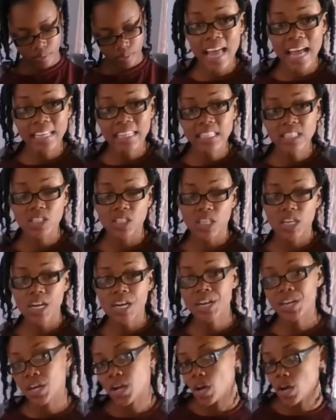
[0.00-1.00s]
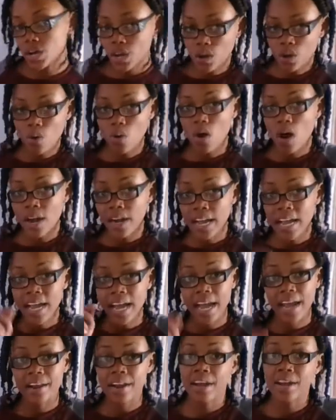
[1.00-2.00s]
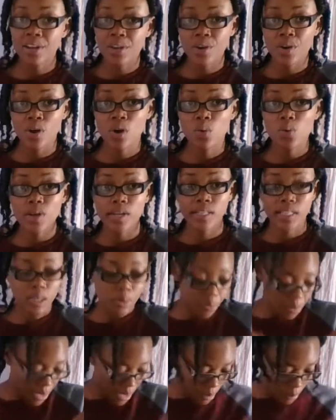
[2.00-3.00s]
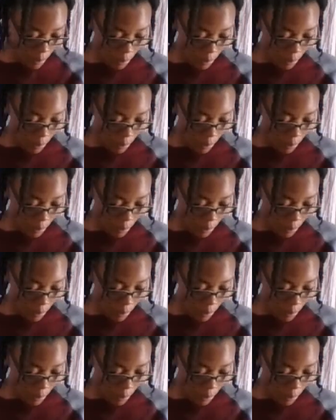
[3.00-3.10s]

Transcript: That is done, you're going to go on ahead and you're going to be